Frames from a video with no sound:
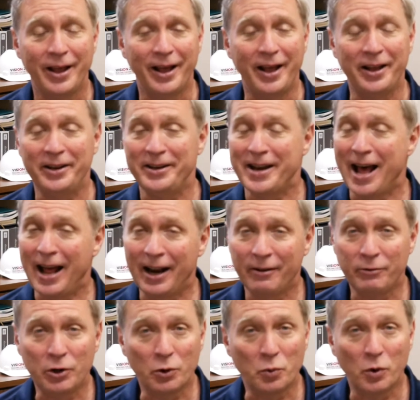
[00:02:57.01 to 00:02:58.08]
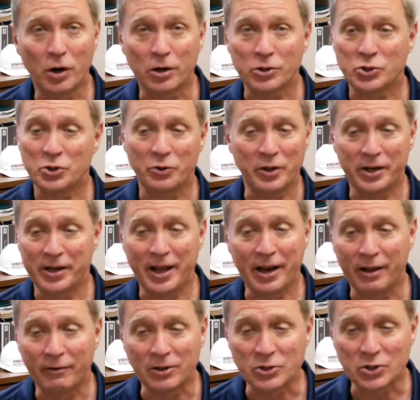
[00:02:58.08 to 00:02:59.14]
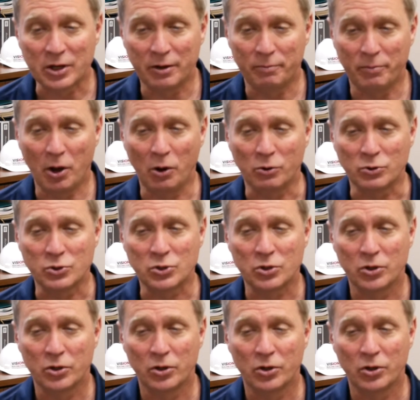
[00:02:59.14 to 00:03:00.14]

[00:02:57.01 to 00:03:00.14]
not of your works, so that none of us can boast."